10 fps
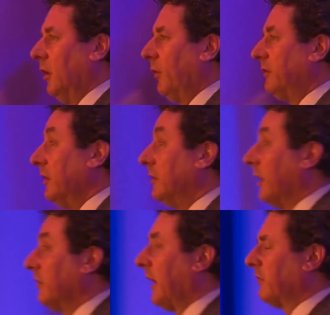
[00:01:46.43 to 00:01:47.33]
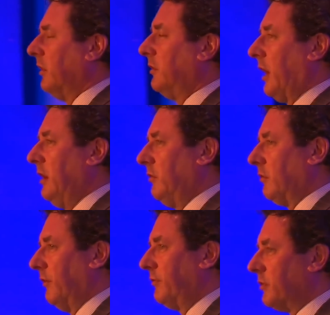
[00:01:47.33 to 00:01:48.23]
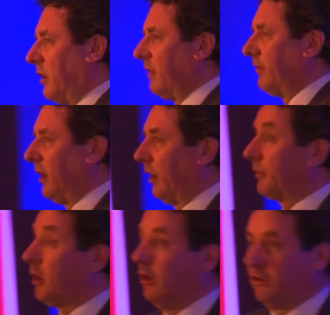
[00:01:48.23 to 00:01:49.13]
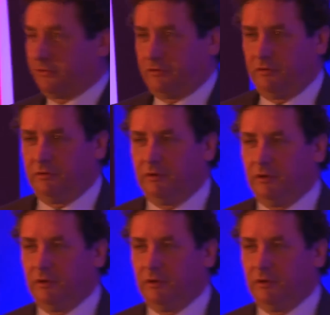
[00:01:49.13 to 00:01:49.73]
which has the danger of driving up cost.